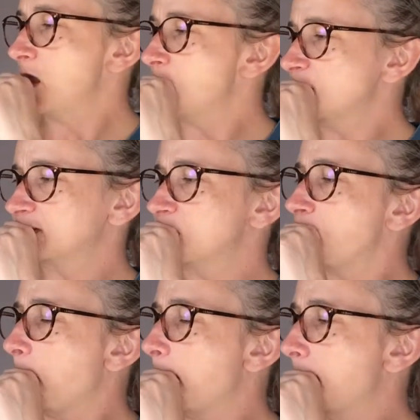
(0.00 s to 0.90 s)
It's an
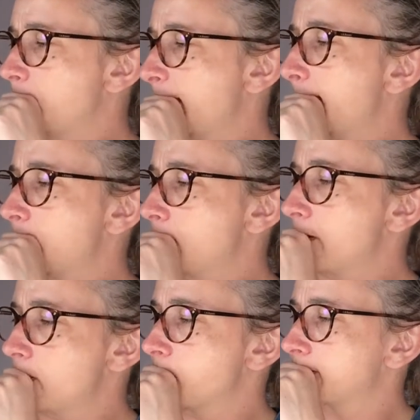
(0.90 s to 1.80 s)
Elmer and
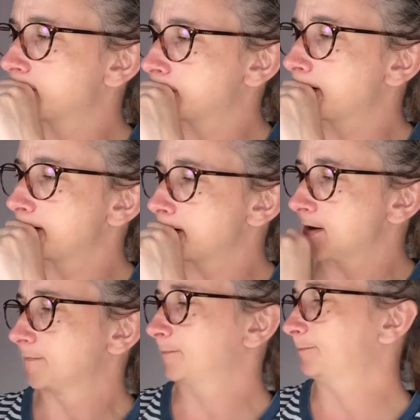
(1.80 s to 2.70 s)
Wilbur trick."
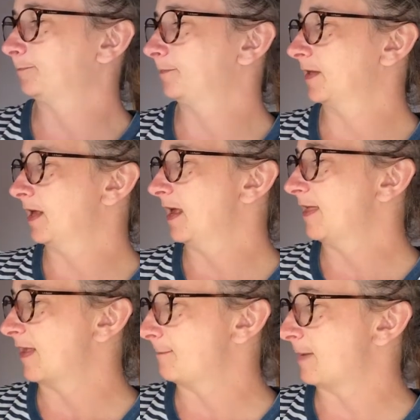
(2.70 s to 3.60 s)

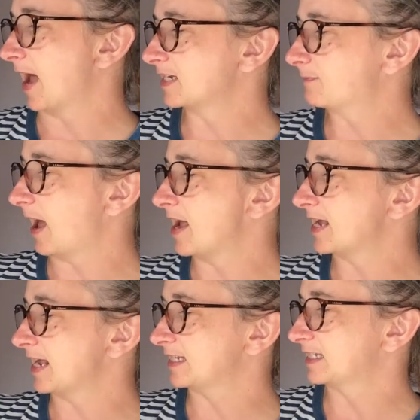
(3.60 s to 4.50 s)
They backed
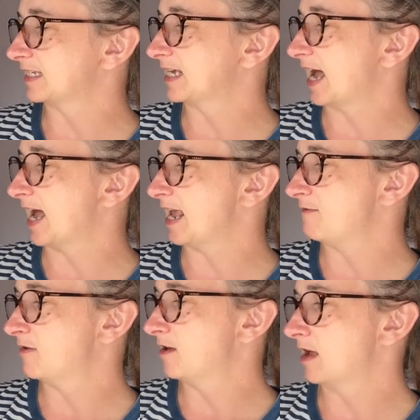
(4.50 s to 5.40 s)
back into the
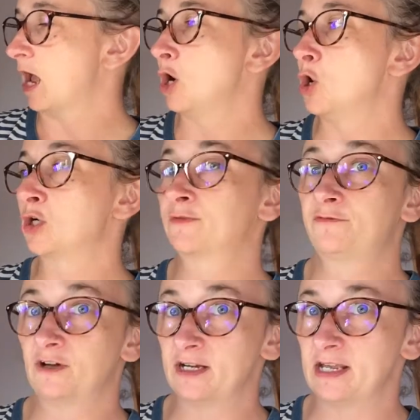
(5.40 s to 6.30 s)
cave and looked
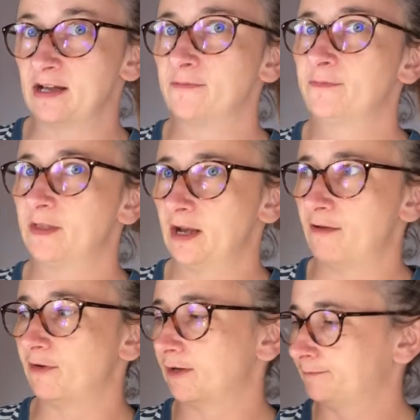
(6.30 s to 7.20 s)
funnier than
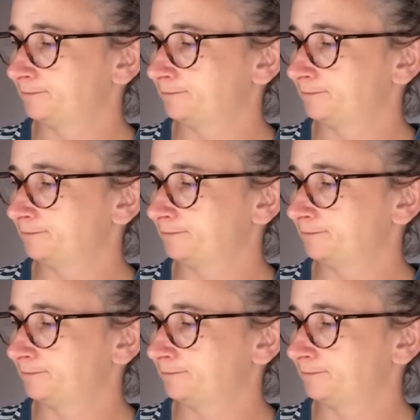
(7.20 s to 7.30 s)
ever.